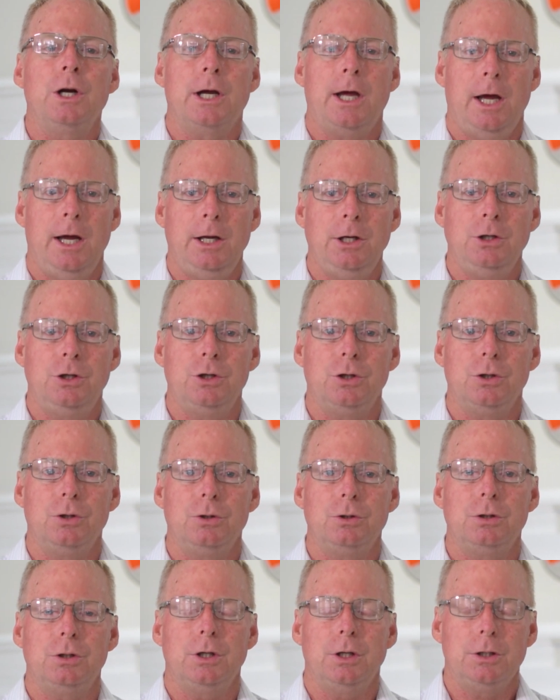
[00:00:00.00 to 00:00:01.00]
cane
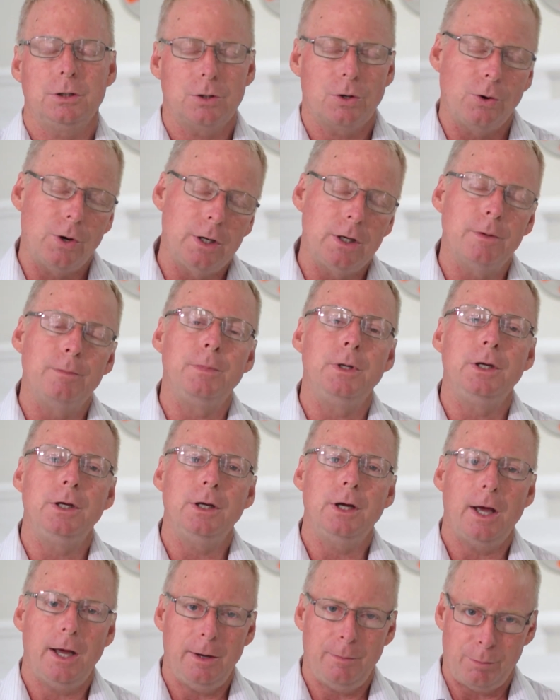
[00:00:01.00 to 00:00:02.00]
juice is going to
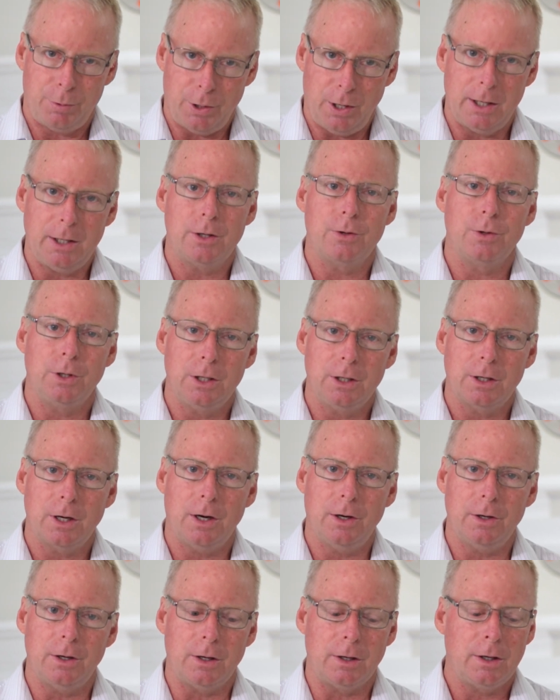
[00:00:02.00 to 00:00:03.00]
be a bright green
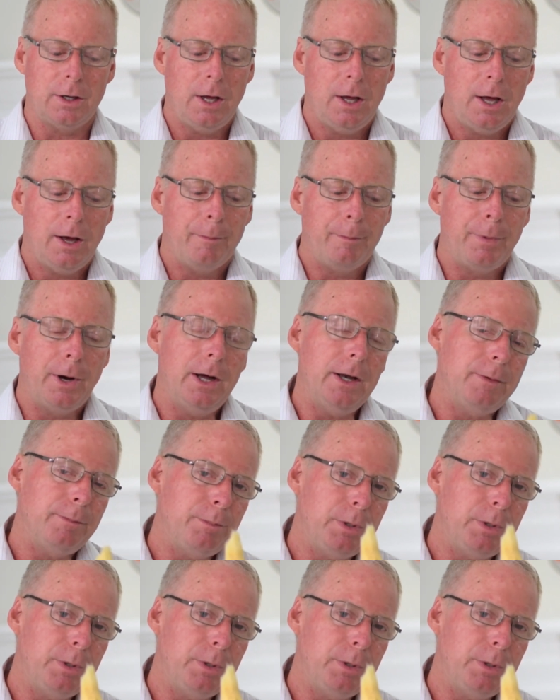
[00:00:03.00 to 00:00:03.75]
color. But